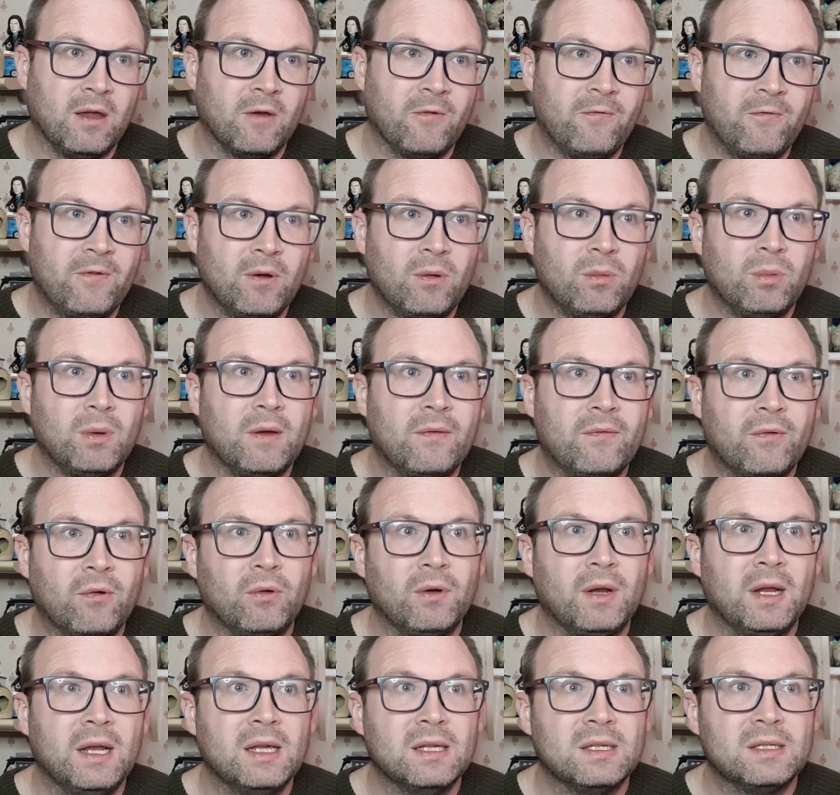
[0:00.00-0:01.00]
filled with all
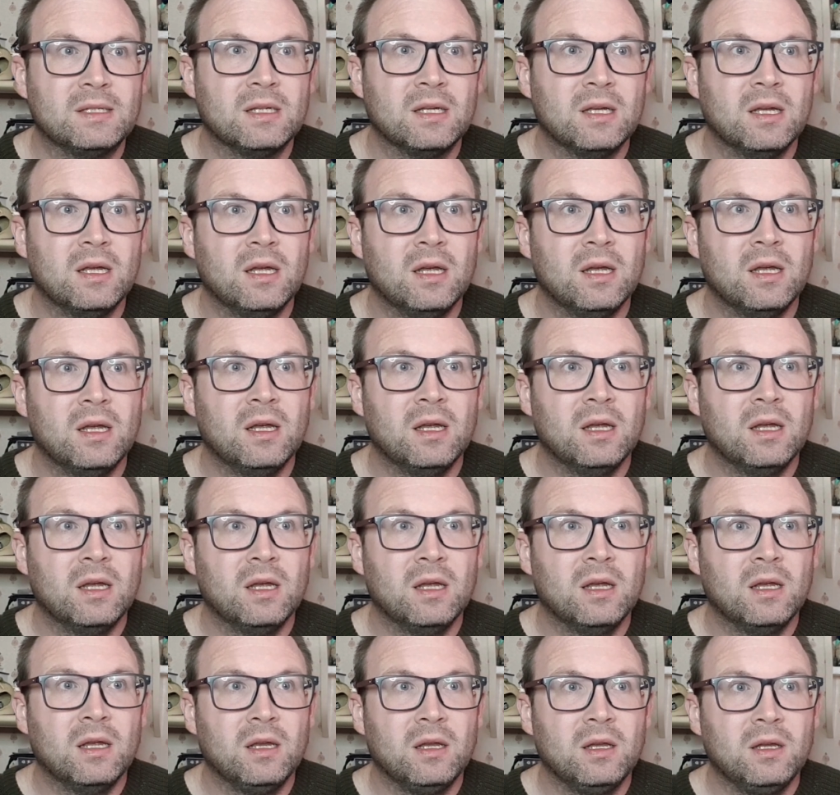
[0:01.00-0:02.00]
these
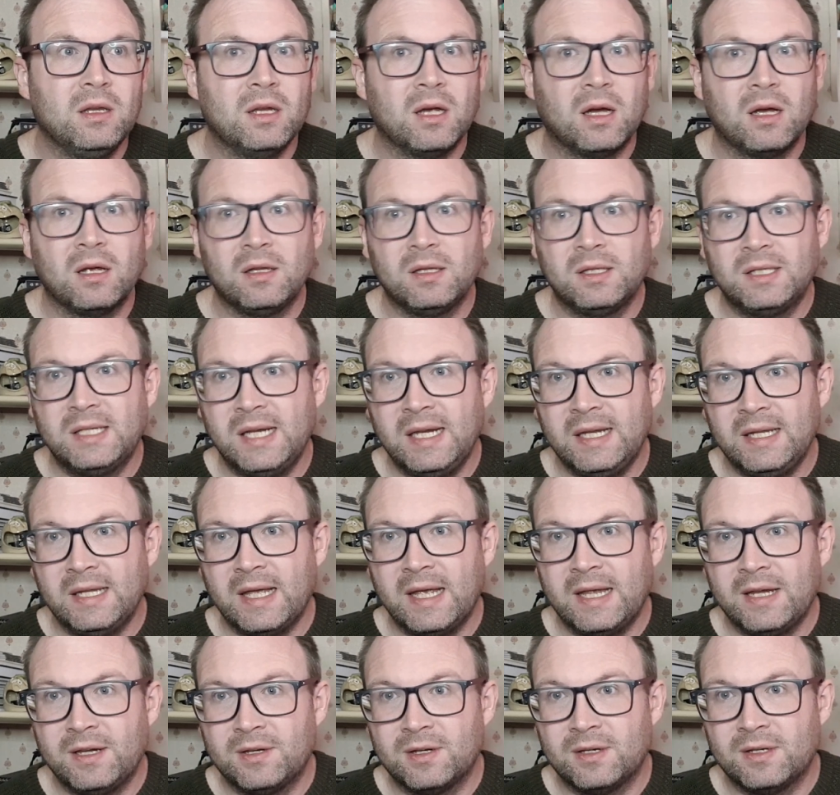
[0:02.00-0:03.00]
young
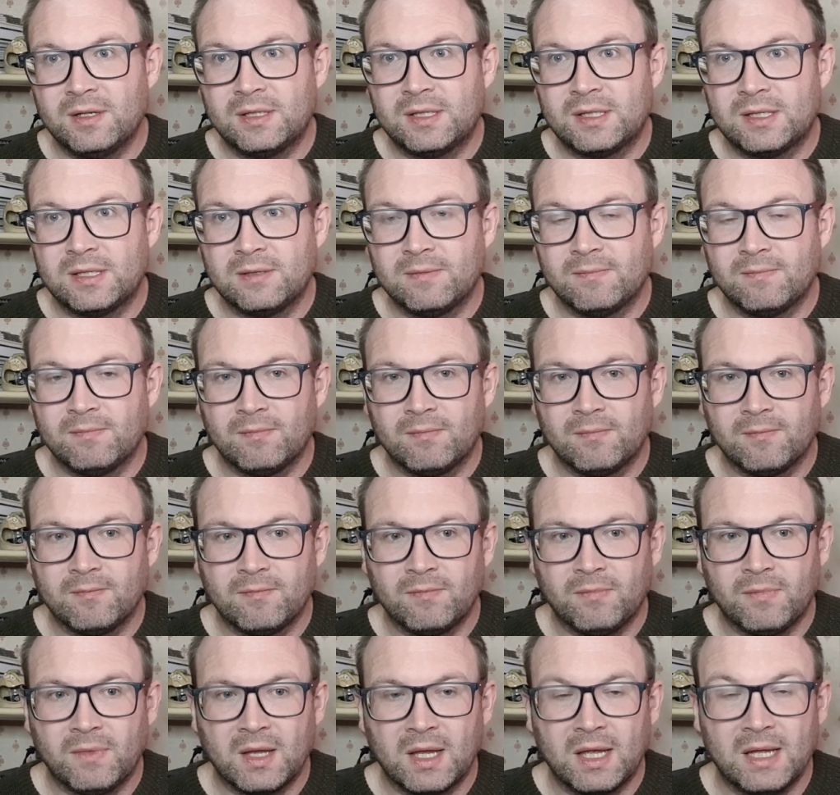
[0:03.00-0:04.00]
teenagers
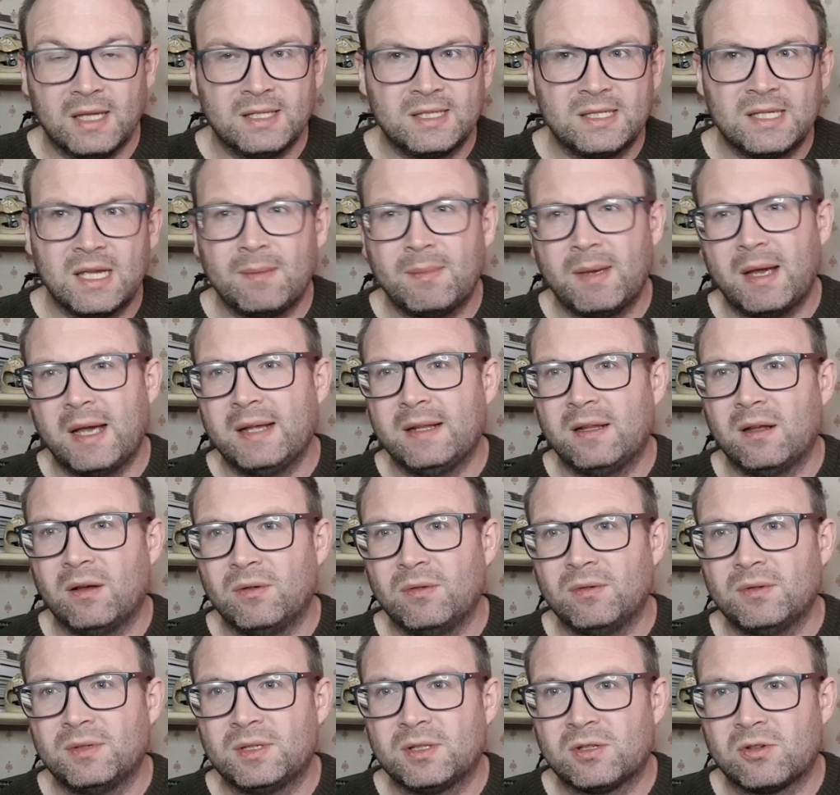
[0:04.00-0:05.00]
and some
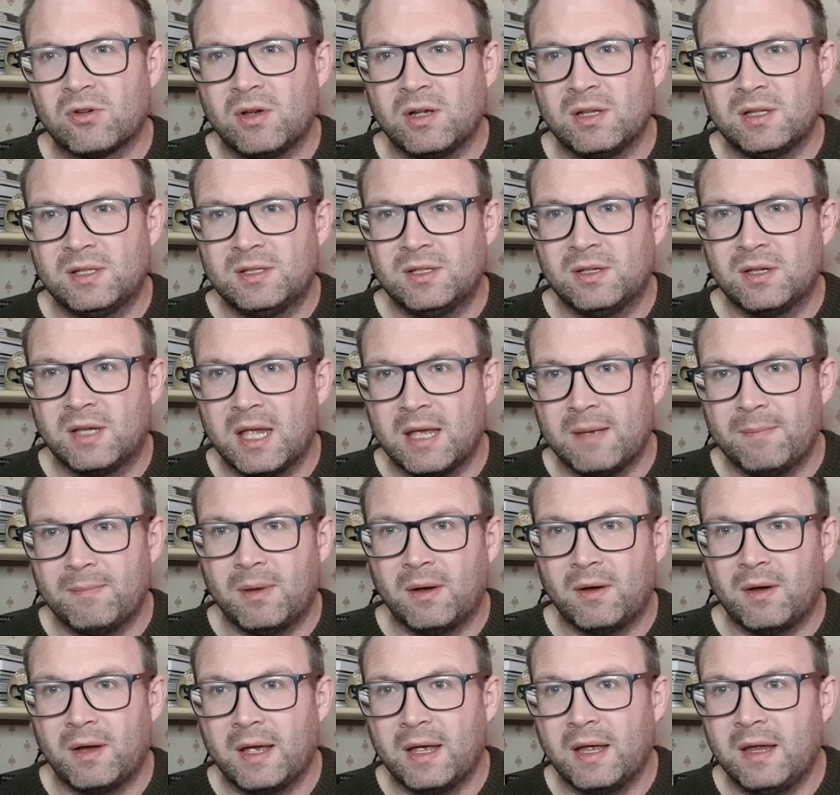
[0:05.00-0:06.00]
adults trying to get
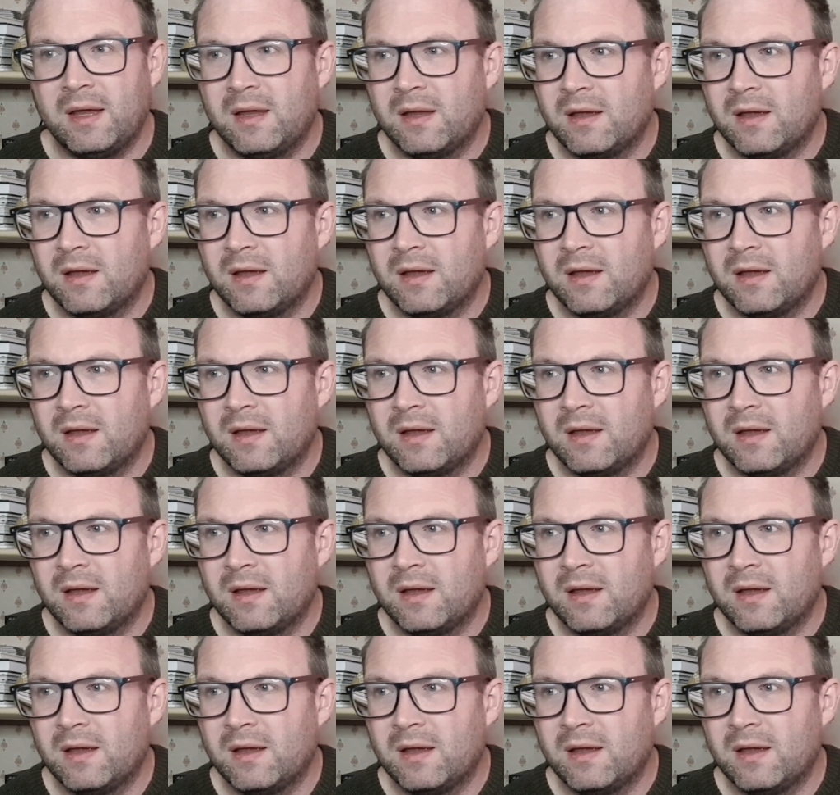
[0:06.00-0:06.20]
by.